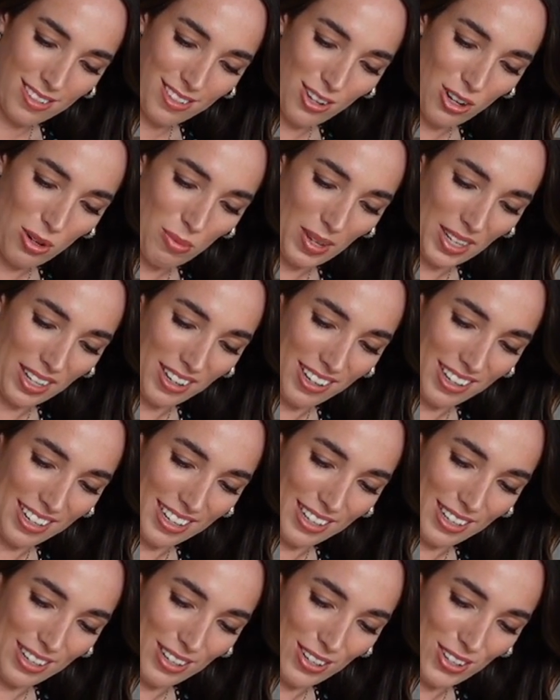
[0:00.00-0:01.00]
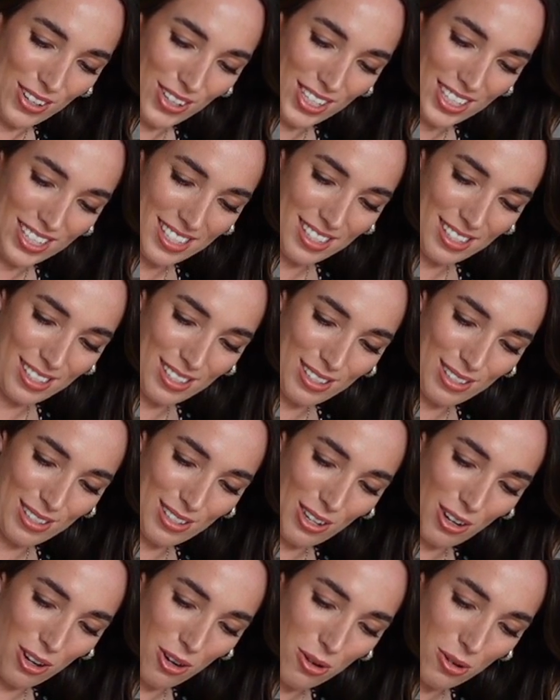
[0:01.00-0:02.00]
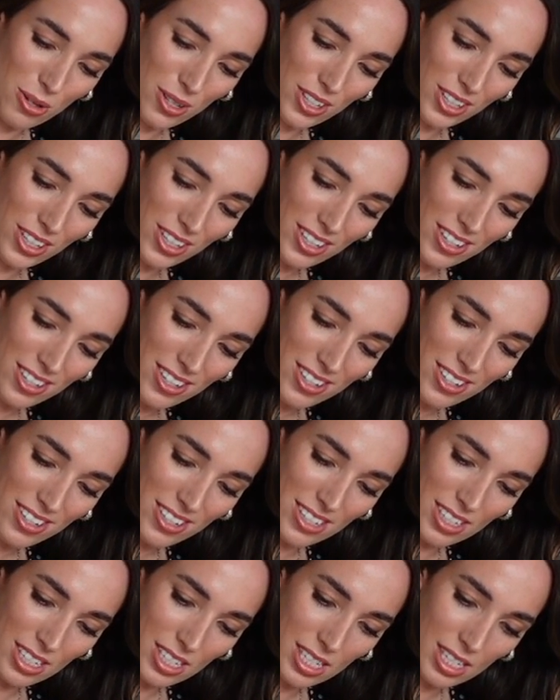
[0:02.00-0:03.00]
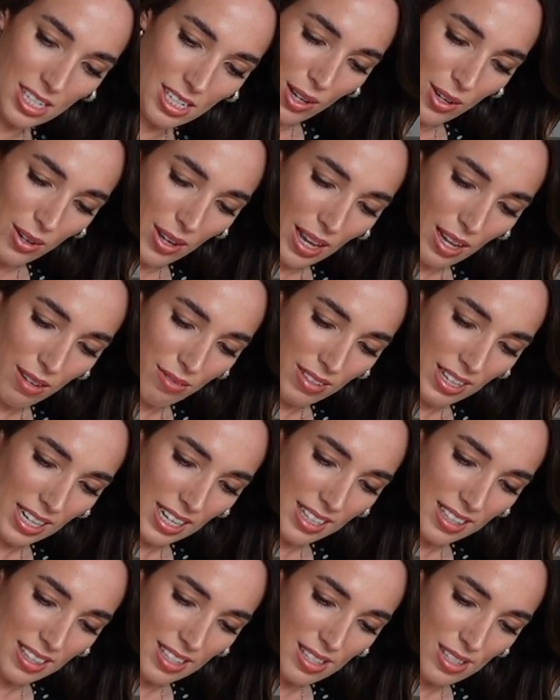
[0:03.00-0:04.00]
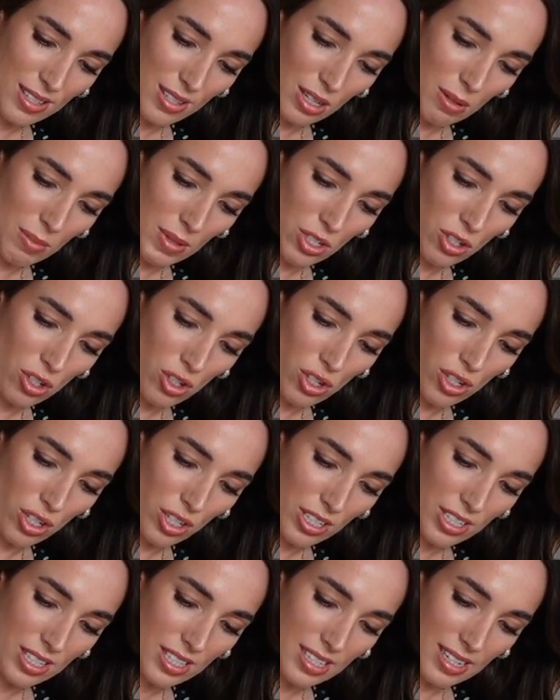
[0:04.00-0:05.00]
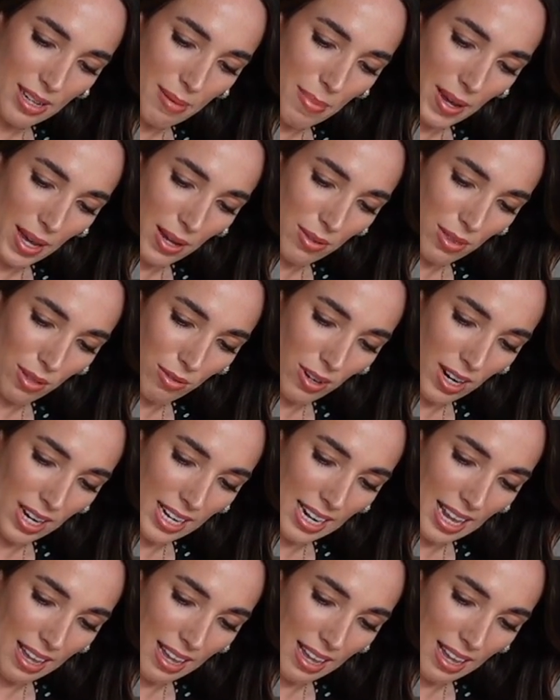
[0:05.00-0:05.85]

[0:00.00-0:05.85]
Oh my God, it looks so good. Okay, I feel like this is gonna be just about the right